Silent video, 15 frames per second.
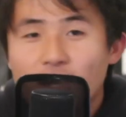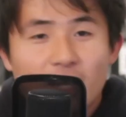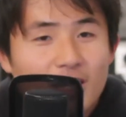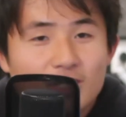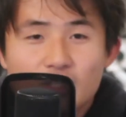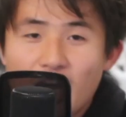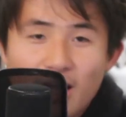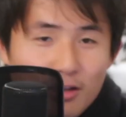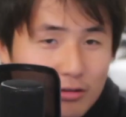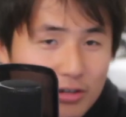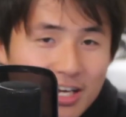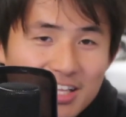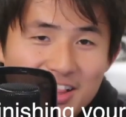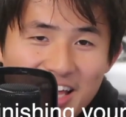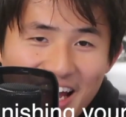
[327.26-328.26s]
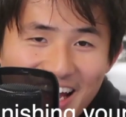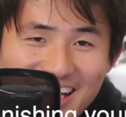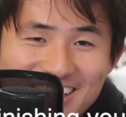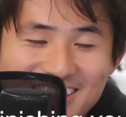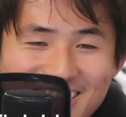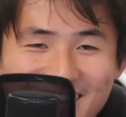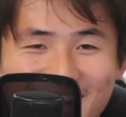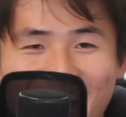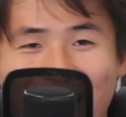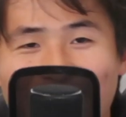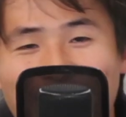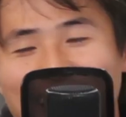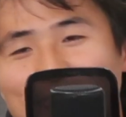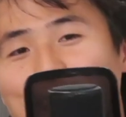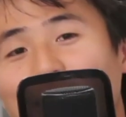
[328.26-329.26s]
not gonna tolerate that.
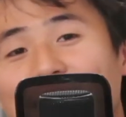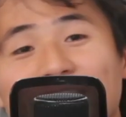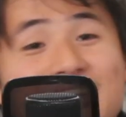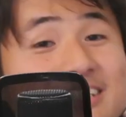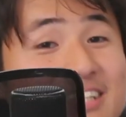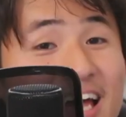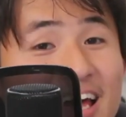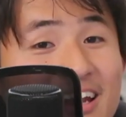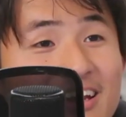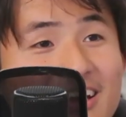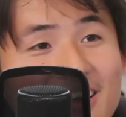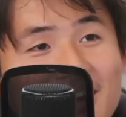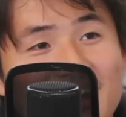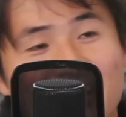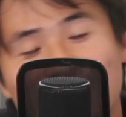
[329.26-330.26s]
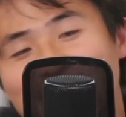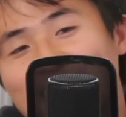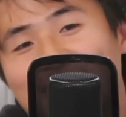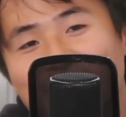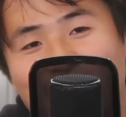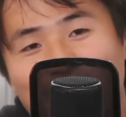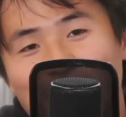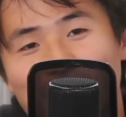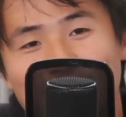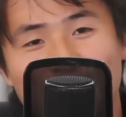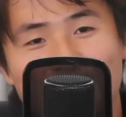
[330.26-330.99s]
But instead, you know,